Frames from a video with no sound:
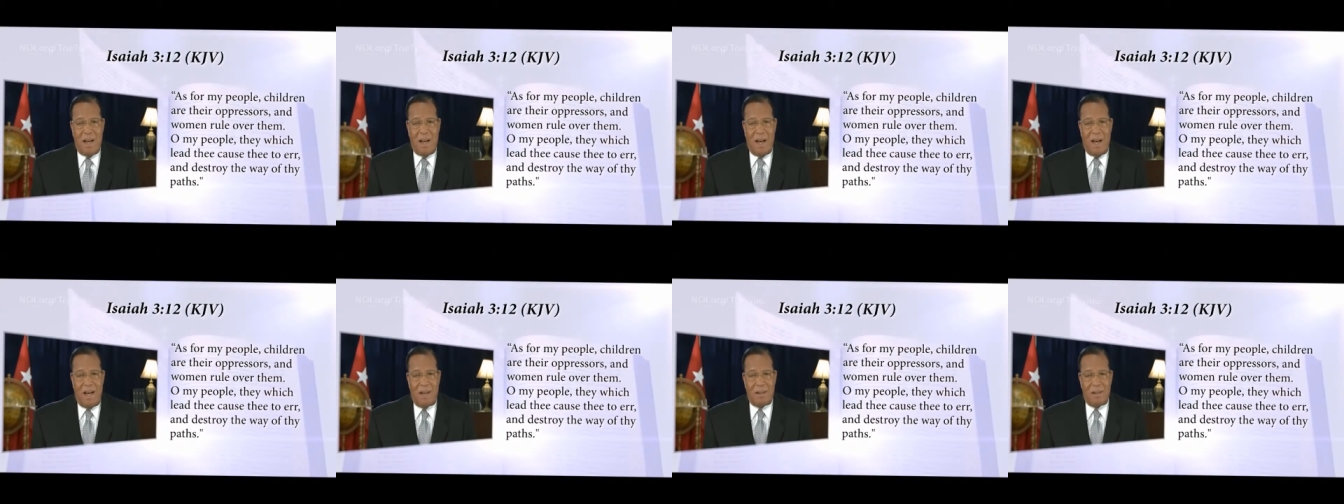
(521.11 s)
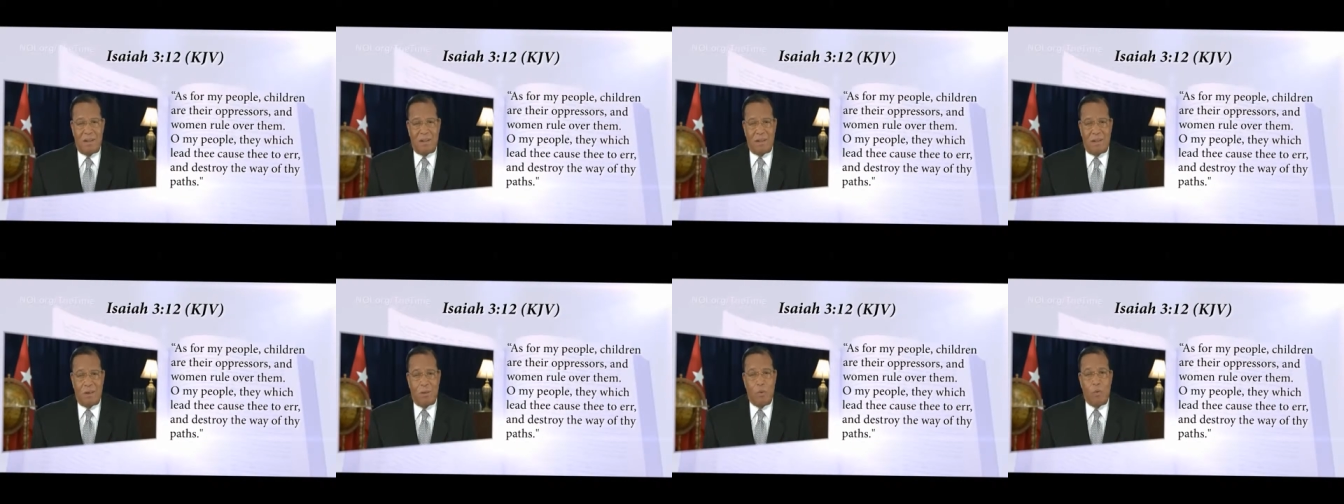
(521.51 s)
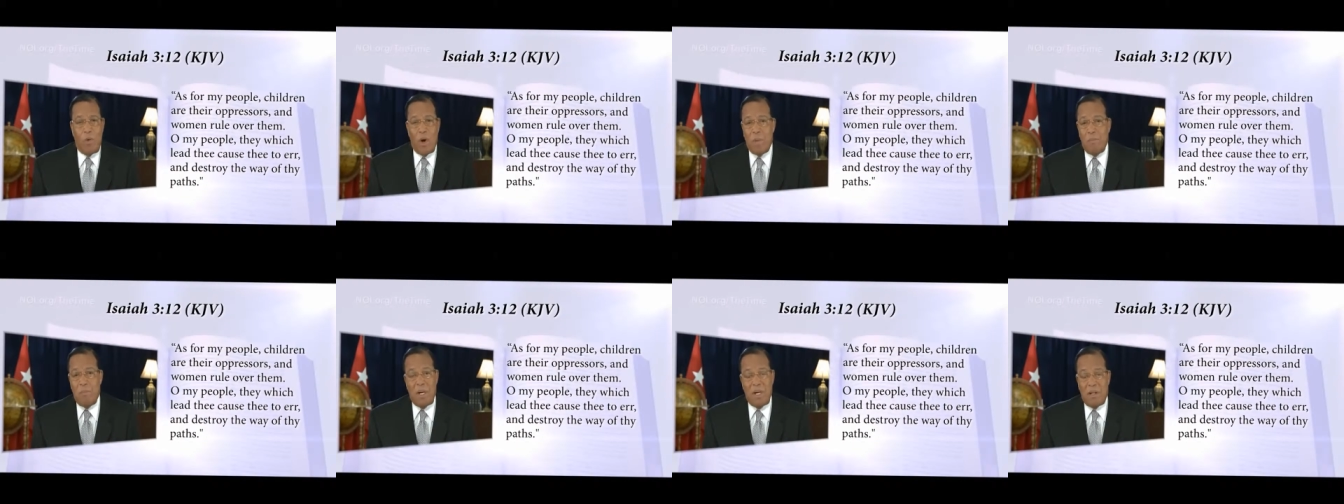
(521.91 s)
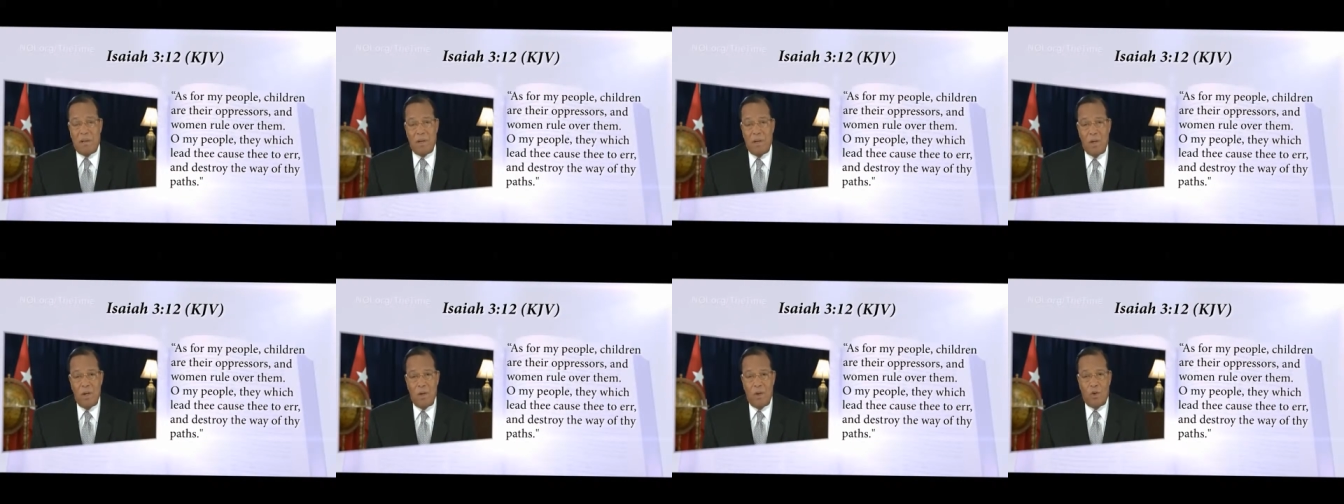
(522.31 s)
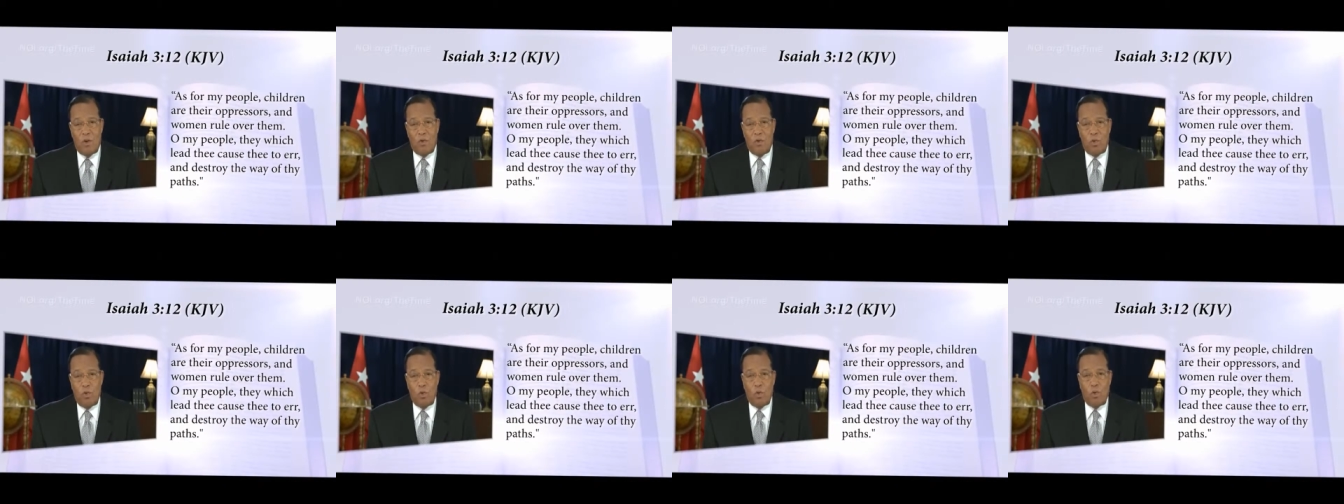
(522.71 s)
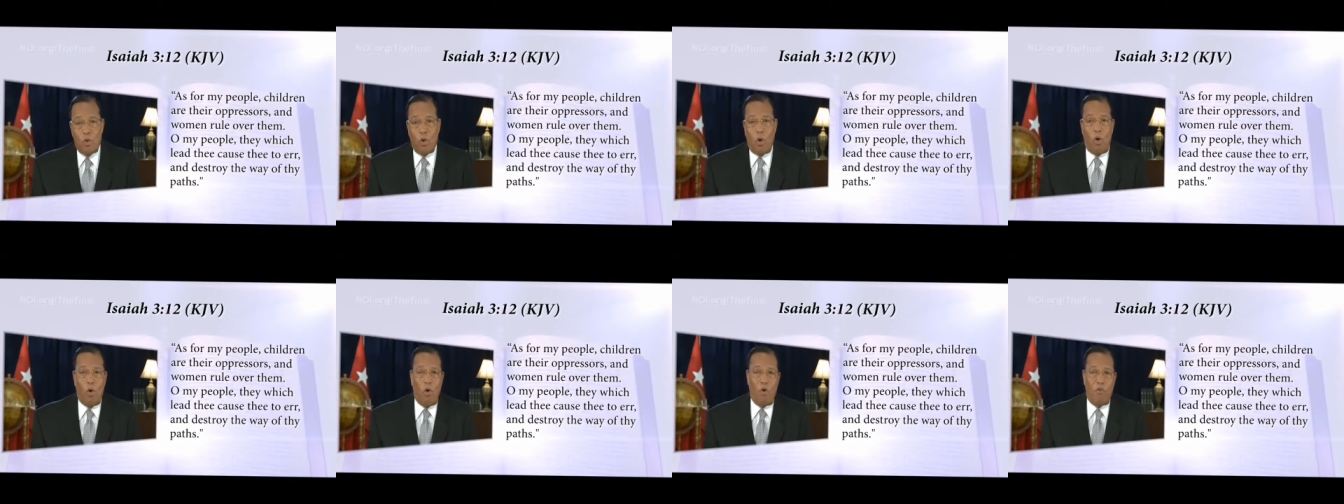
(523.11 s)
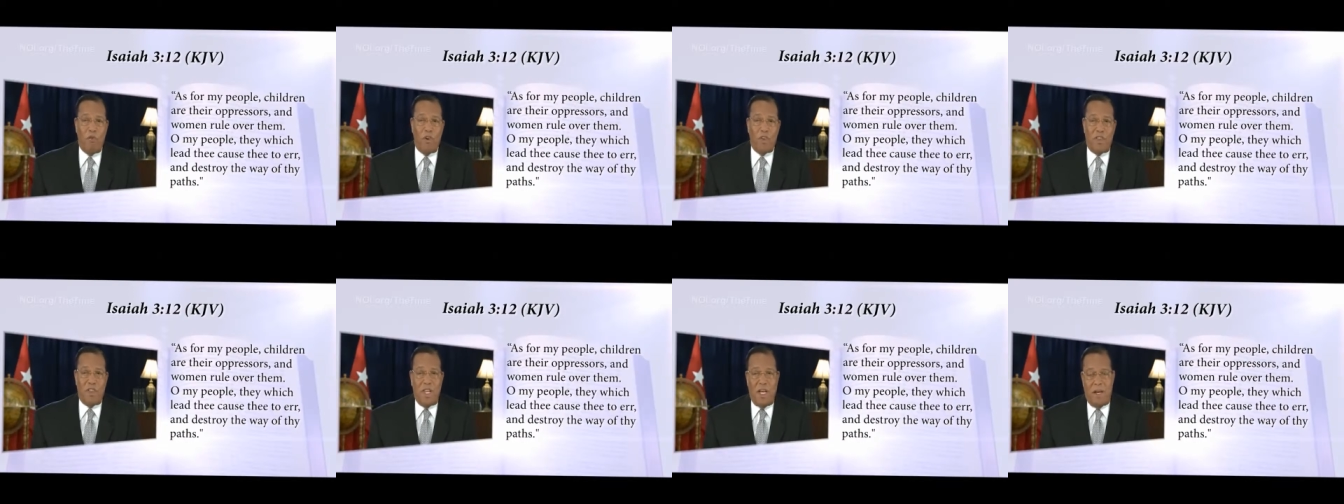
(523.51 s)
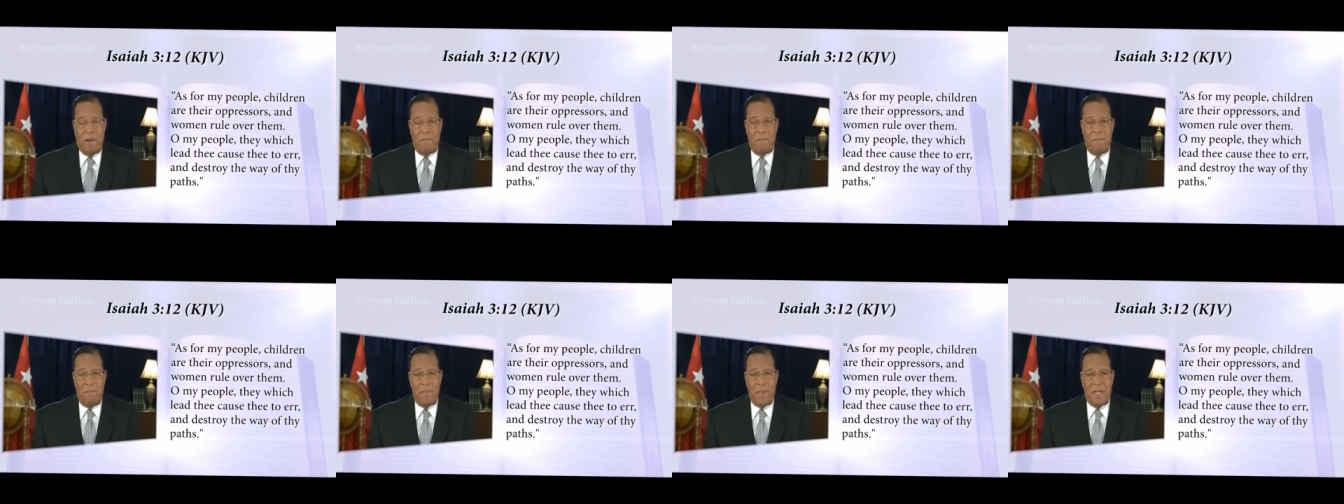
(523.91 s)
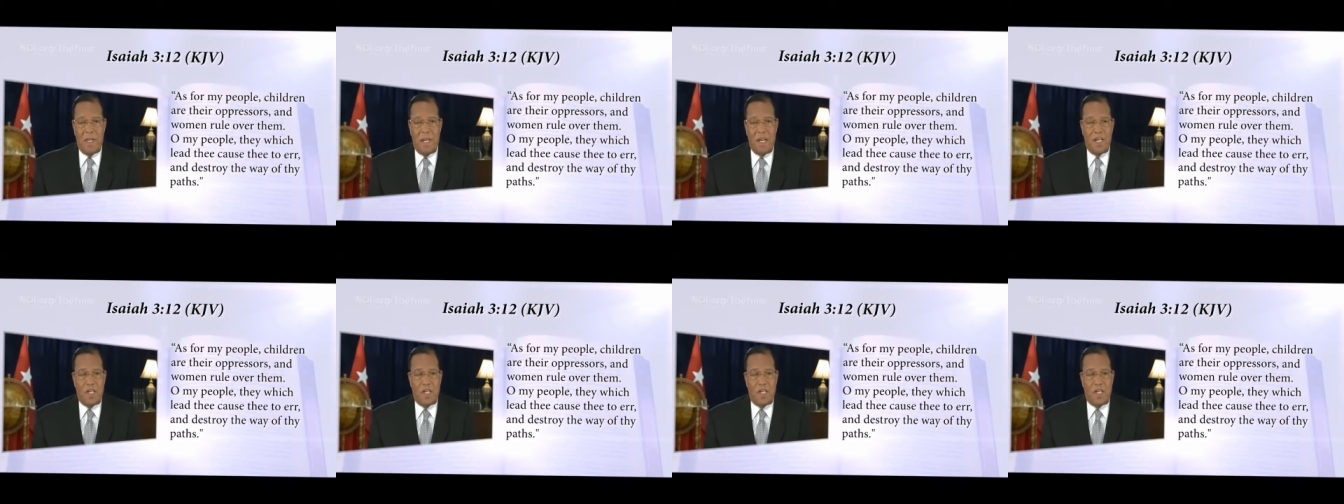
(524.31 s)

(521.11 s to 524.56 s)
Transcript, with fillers: and women rule over them.